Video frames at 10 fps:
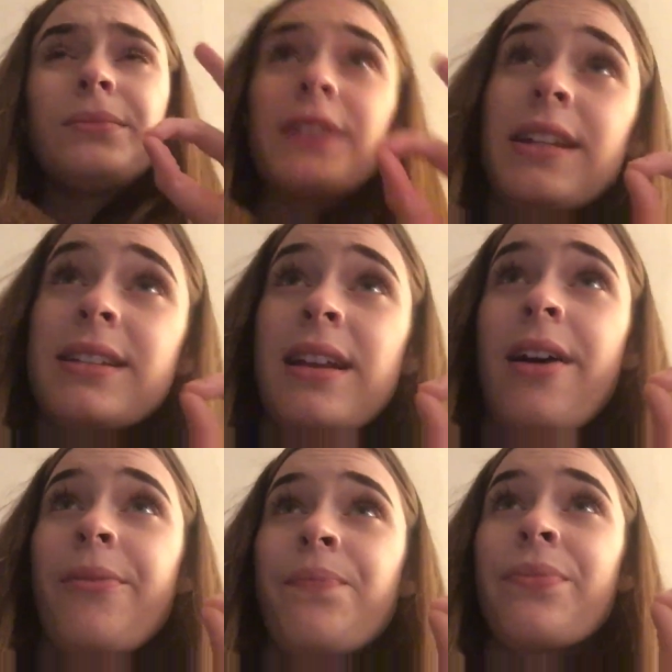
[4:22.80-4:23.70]
And it's
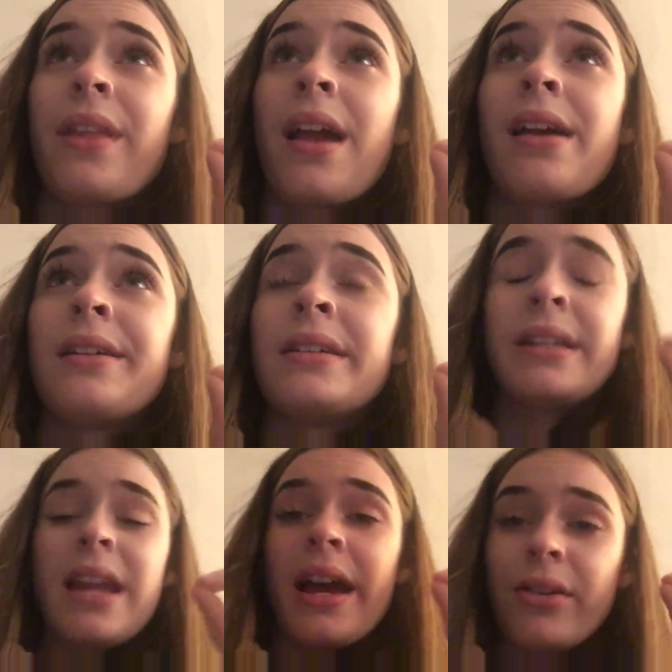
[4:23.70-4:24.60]
now
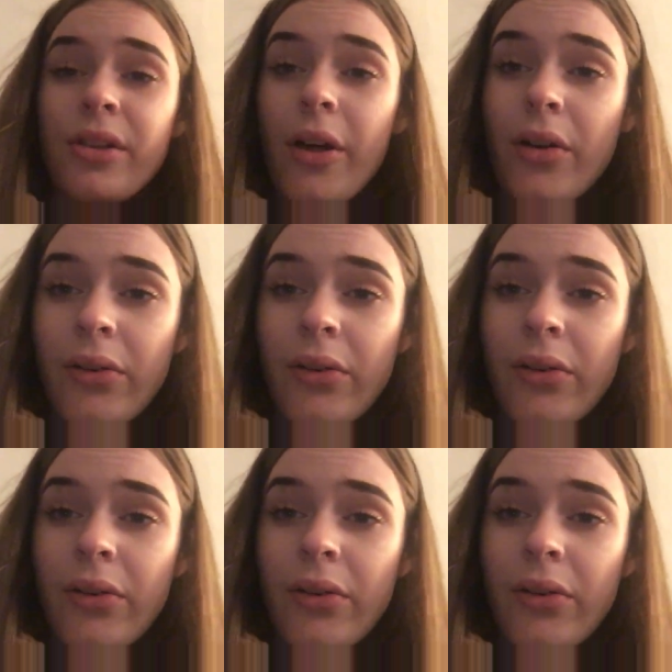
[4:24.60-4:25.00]
nine o'clock.